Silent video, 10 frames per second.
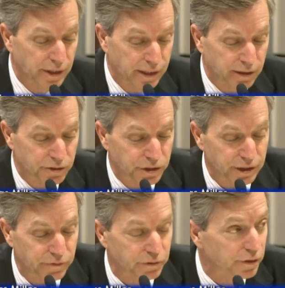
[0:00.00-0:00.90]
thank the
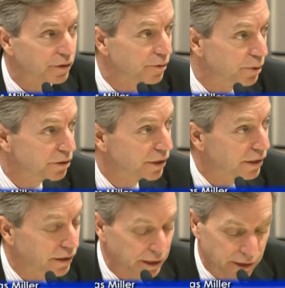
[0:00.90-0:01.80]
Chief for
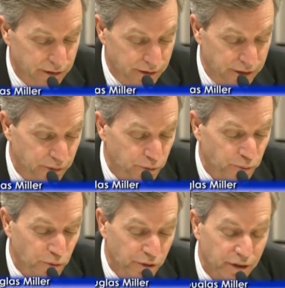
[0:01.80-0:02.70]
commissioning the SEC
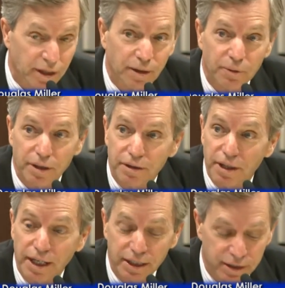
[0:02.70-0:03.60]
report. I want to
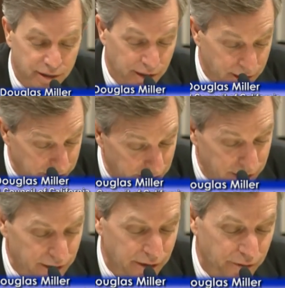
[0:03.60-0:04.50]
thank,
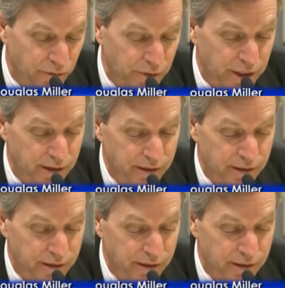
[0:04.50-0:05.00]
again, the 3